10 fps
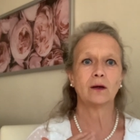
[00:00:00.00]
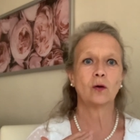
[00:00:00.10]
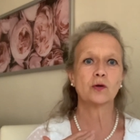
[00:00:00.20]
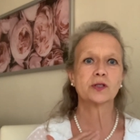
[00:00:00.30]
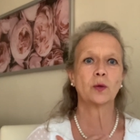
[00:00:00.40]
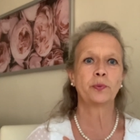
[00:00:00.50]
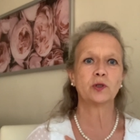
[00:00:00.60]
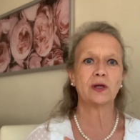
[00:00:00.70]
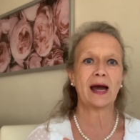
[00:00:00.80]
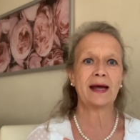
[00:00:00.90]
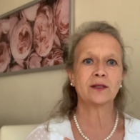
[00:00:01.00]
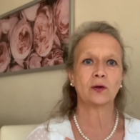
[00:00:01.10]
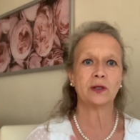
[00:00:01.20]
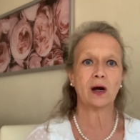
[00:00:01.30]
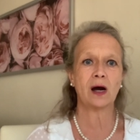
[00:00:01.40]
also put your hand
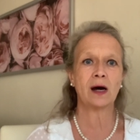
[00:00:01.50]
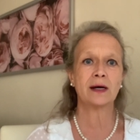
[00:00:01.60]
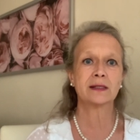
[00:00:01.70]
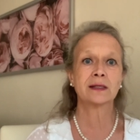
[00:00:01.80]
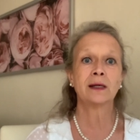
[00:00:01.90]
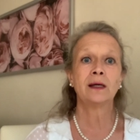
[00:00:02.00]
on your heart